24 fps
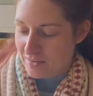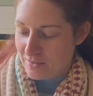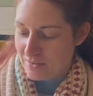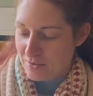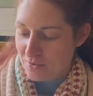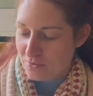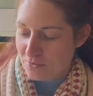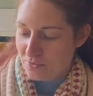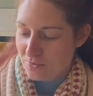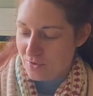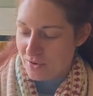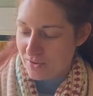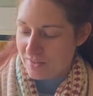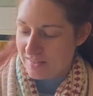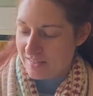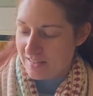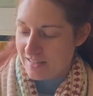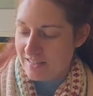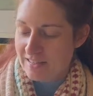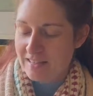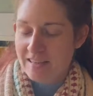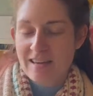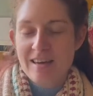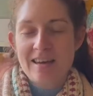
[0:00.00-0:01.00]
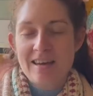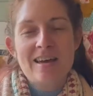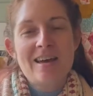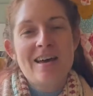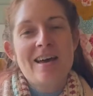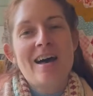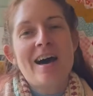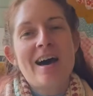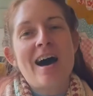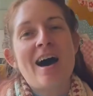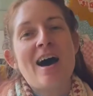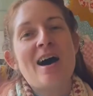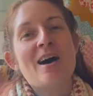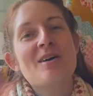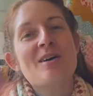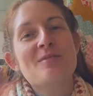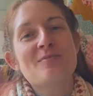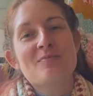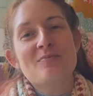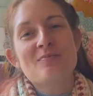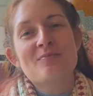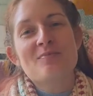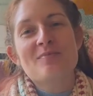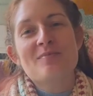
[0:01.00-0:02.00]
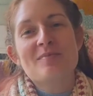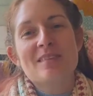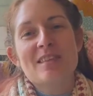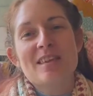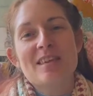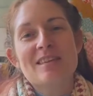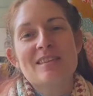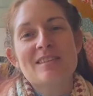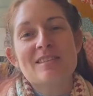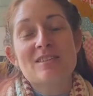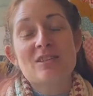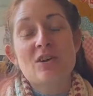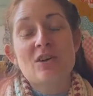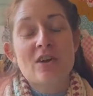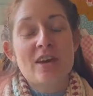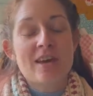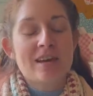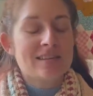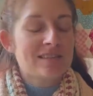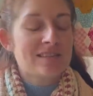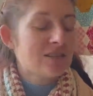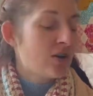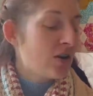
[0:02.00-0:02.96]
Rosie. So yeah, so